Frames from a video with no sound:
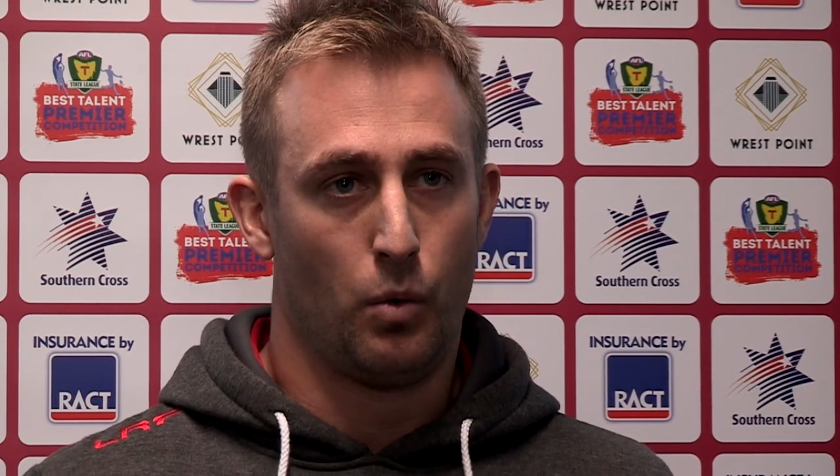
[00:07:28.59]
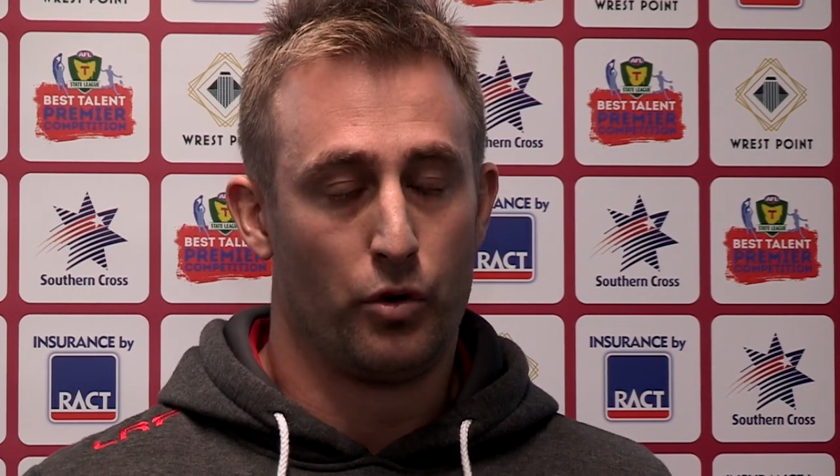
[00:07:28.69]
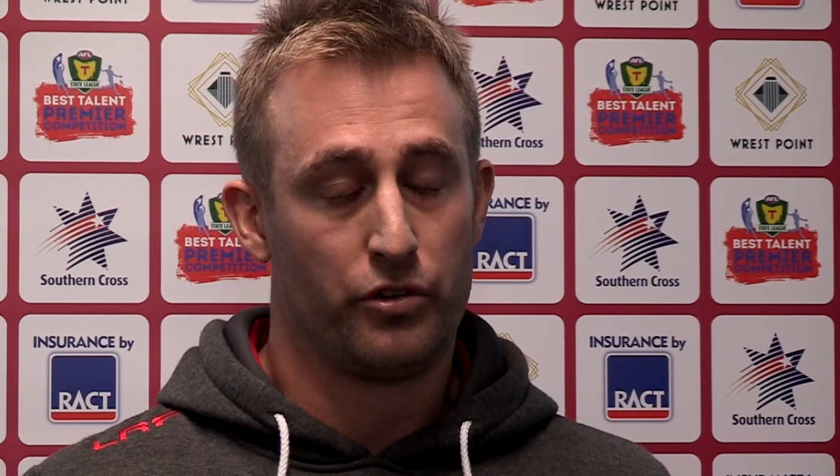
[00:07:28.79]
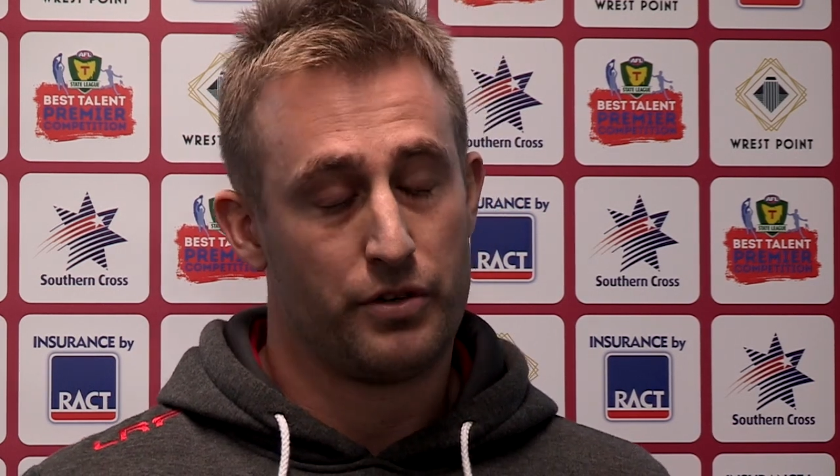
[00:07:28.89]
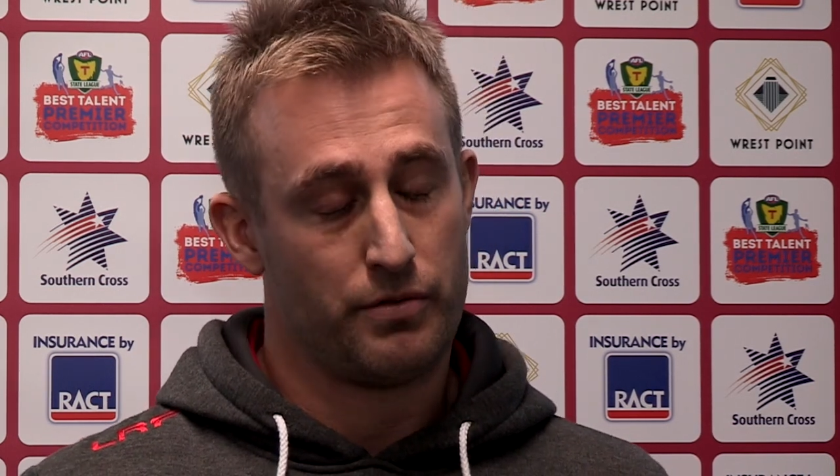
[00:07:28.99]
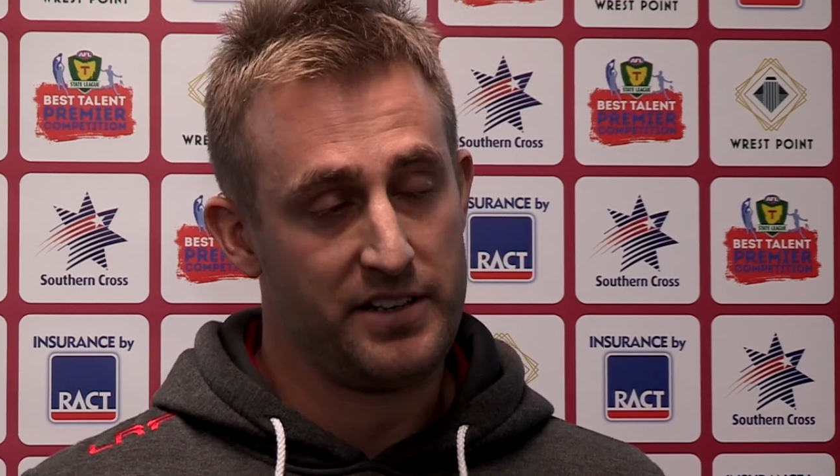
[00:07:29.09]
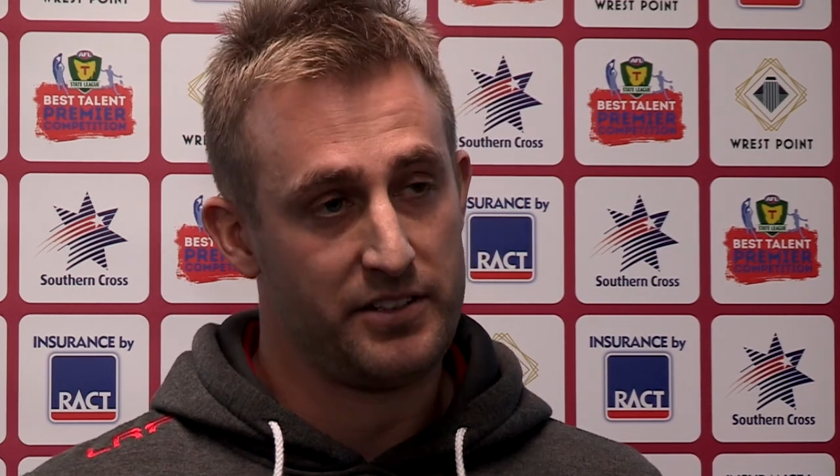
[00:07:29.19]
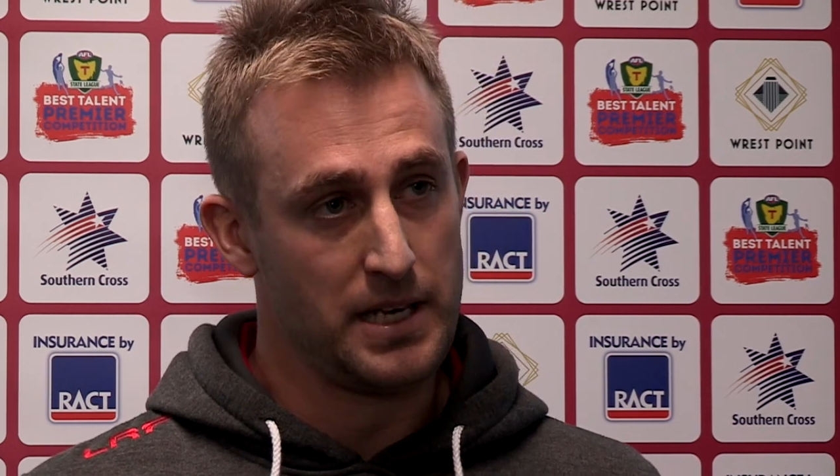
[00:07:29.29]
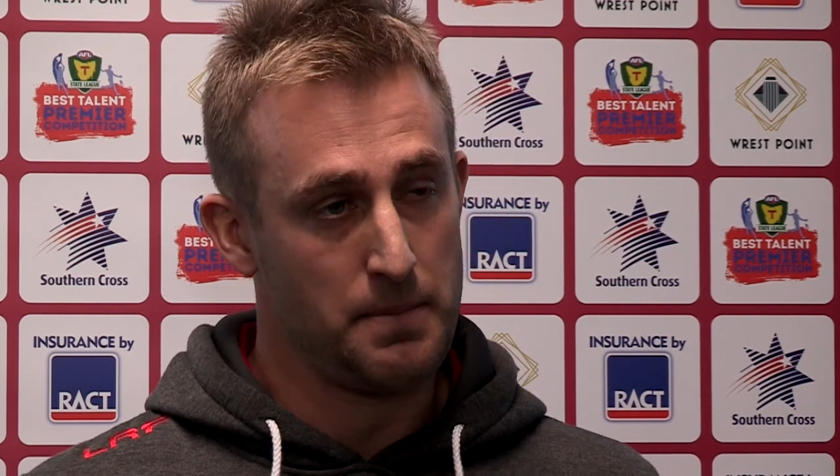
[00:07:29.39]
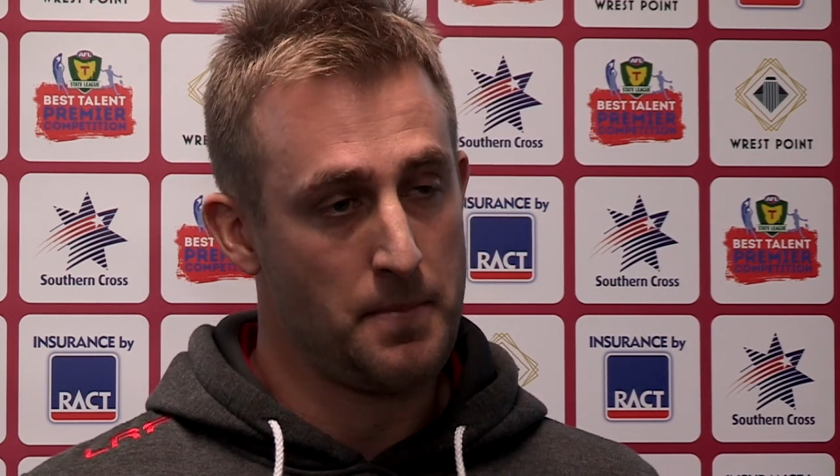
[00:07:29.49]
wanted to
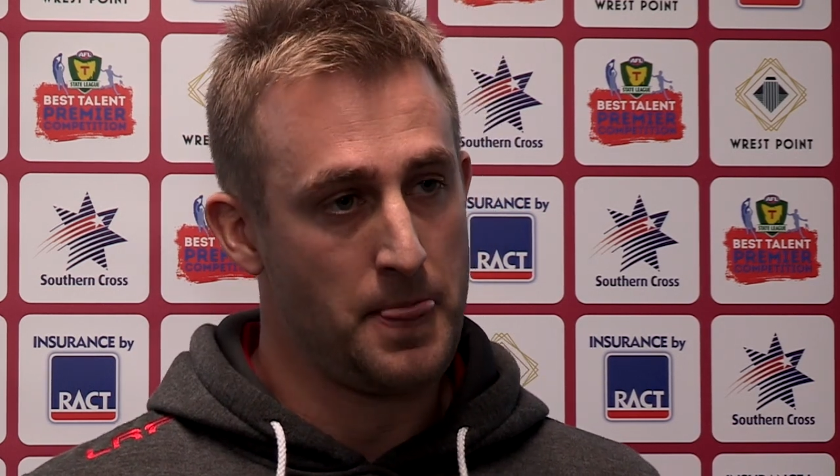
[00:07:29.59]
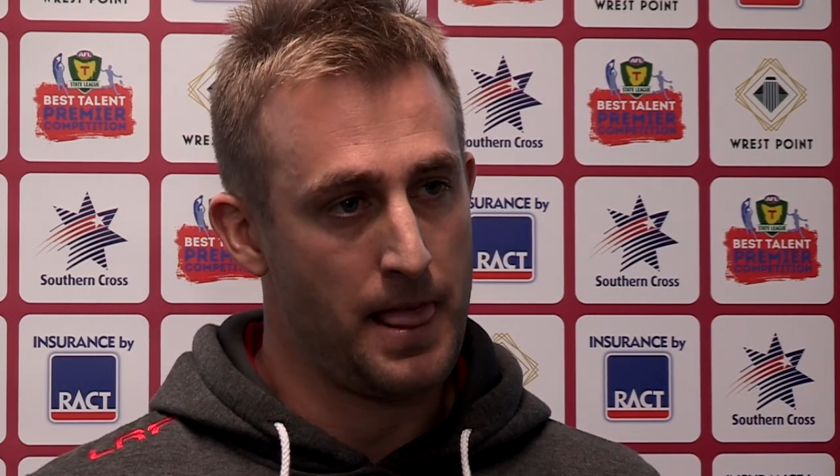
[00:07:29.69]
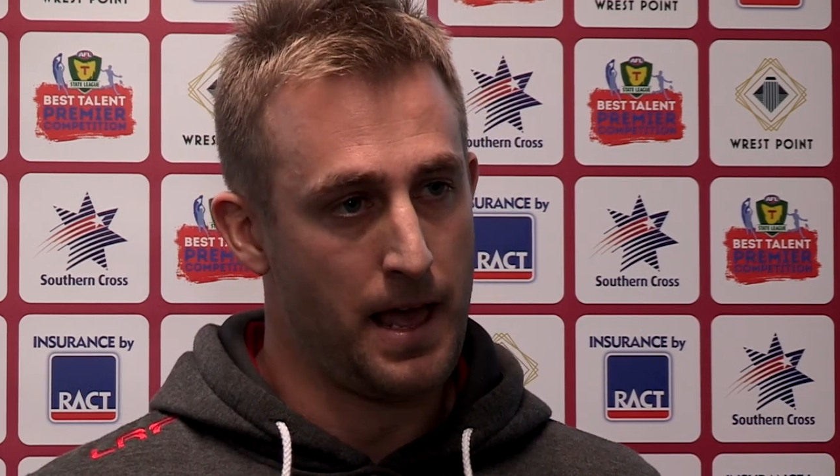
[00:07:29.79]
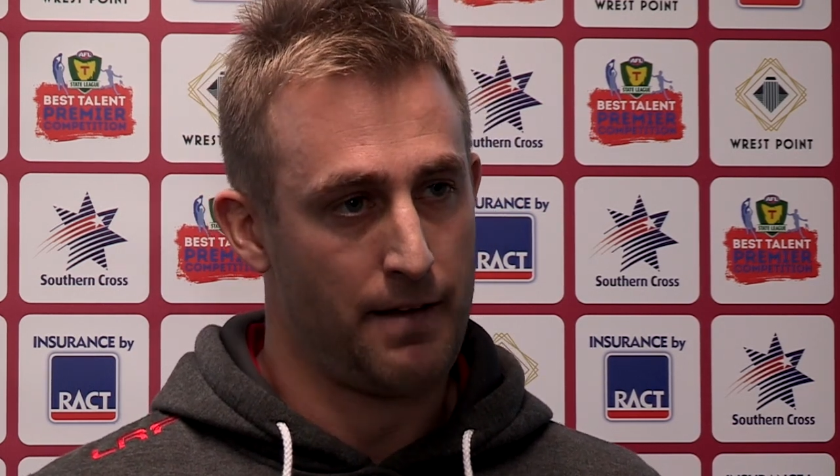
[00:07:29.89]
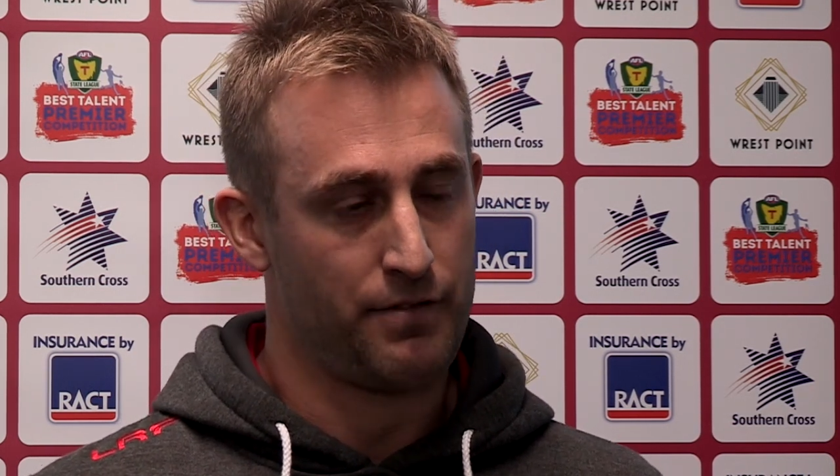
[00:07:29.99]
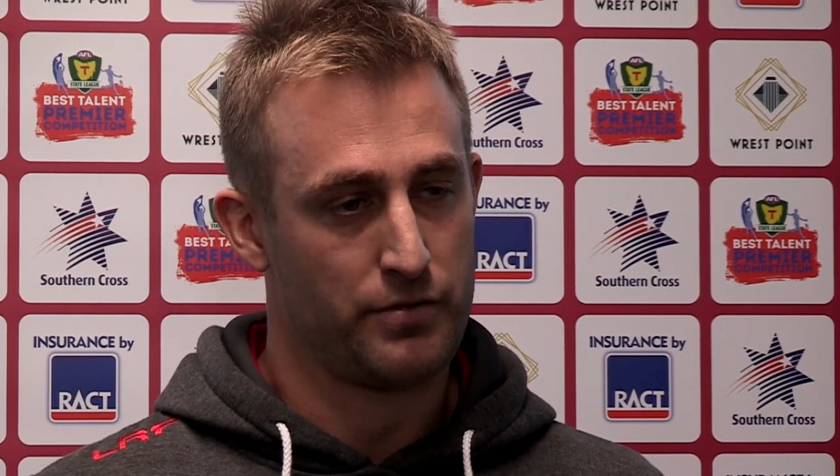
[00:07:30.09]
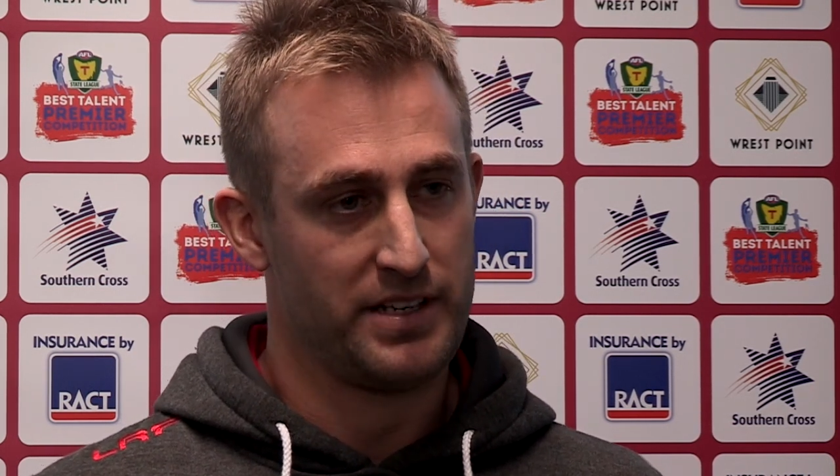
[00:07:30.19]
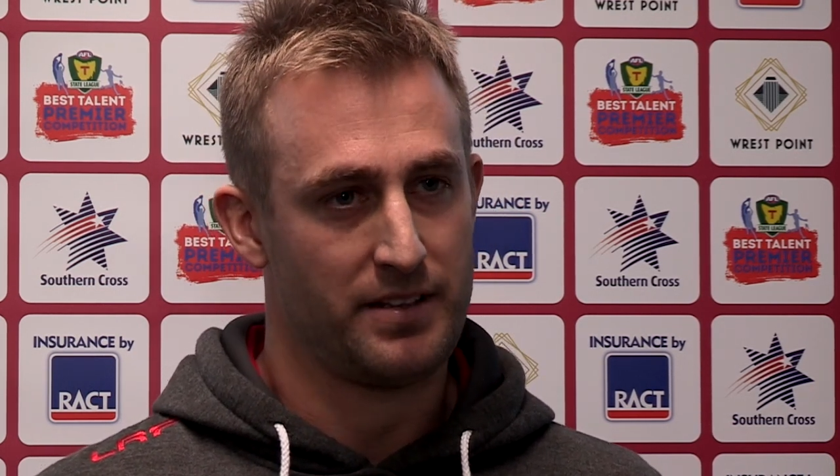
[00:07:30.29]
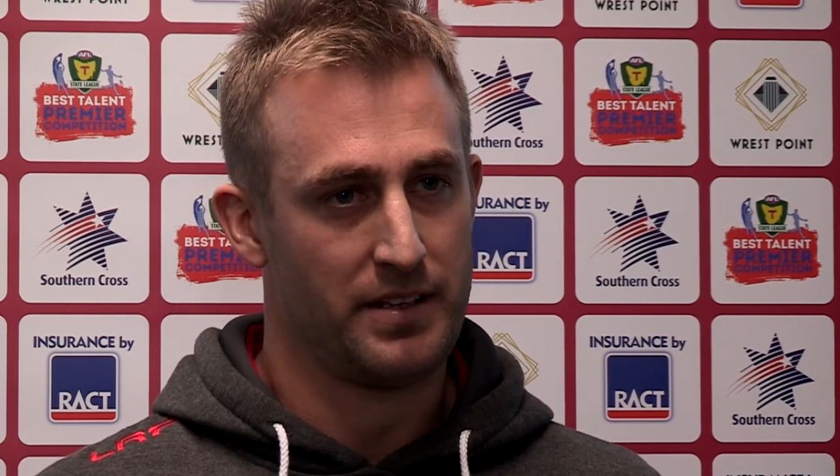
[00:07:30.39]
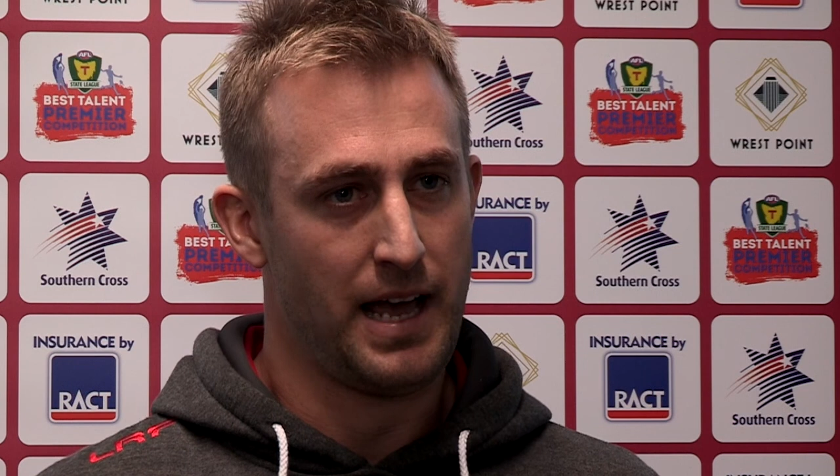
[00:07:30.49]
rest him for the
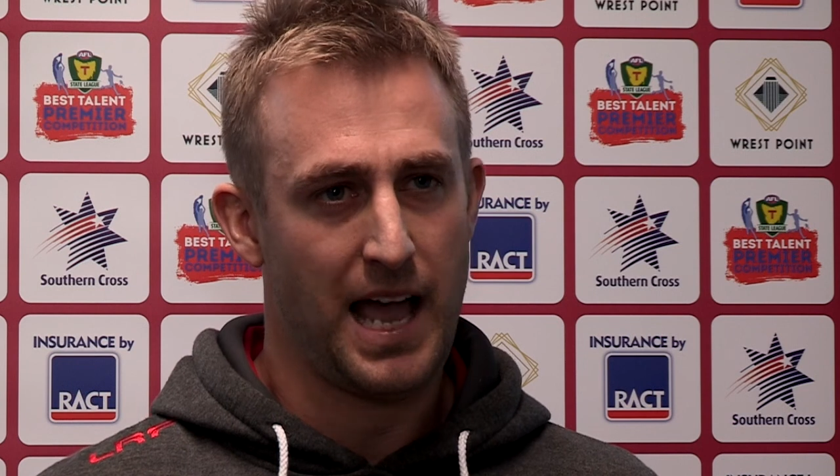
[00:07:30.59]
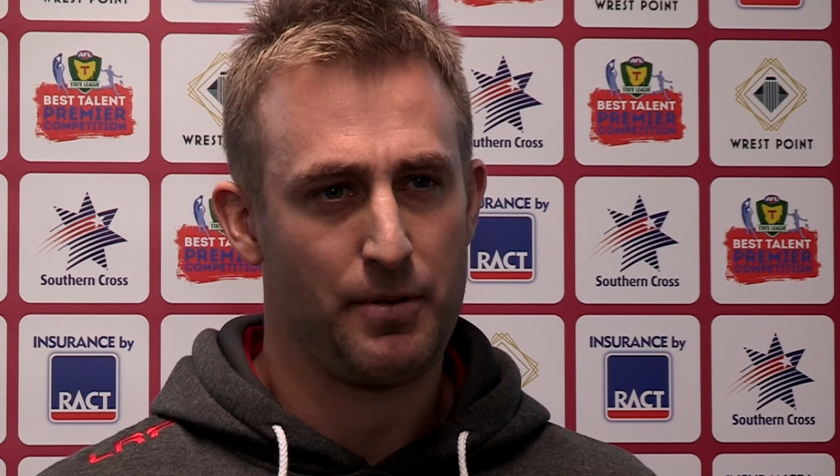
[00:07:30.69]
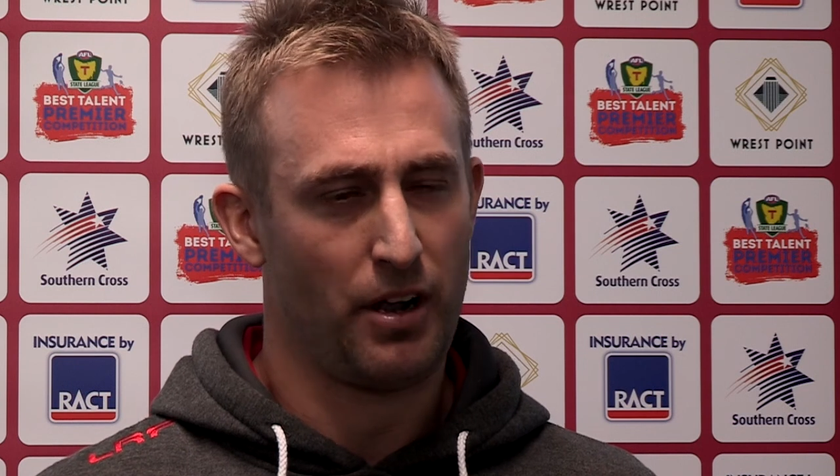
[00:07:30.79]
rest of the day.